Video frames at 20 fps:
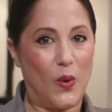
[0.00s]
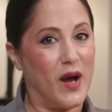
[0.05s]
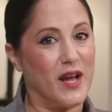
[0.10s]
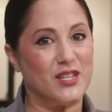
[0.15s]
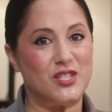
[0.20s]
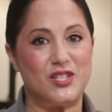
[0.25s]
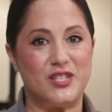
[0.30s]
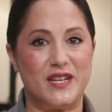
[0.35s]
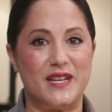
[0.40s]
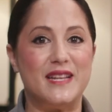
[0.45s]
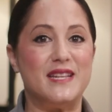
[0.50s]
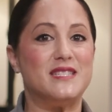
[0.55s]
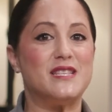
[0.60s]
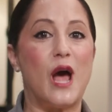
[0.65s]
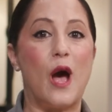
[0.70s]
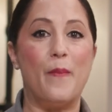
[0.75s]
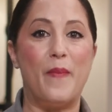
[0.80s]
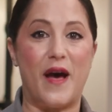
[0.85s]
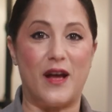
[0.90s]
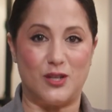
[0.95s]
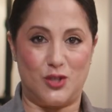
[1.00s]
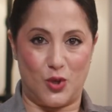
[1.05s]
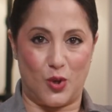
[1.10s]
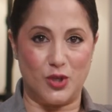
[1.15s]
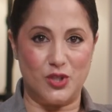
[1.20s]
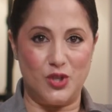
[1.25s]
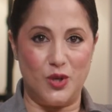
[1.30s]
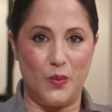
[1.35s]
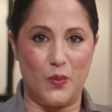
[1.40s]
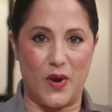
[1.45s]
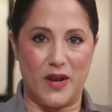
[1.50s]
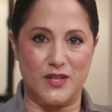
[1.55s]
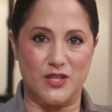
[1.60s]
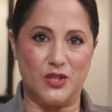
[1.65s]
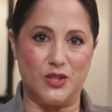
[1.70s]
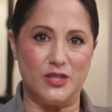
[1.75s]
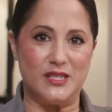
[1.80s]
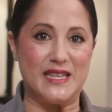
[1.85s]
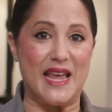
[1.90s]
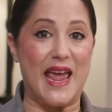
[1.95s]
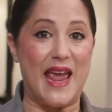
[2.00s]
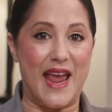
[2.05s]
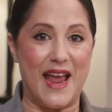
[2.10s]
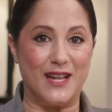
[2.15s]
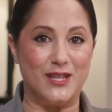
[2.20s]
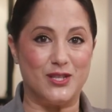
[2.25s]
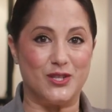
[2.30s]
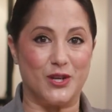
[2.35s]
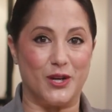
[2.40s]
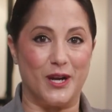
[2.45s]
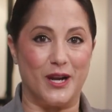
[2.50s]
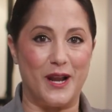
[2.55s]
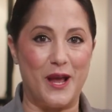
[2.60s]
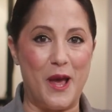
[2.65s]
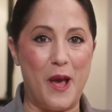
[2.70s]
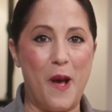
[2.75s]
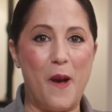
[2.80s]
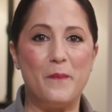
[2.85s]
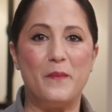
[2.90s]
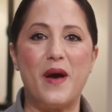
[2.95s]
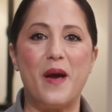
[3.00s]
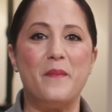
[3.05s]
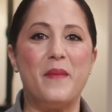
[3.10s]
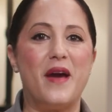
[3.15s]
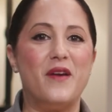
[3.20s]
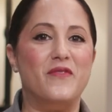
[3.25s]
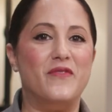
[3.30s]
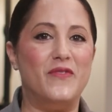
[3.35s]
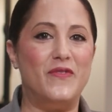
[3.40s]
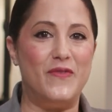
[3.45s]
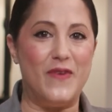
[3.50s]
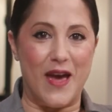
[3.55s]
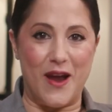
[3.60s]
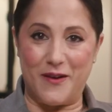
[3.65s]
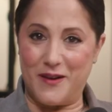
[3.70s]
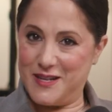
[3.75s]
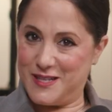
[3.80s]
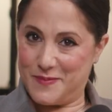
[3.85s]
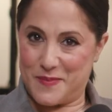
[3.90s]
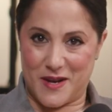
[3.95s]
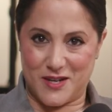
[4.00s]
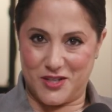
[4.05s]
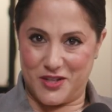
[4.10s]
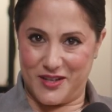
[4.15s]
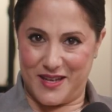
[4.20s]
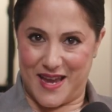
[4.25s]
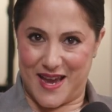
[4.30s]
questions about short-term rentals answered by my very special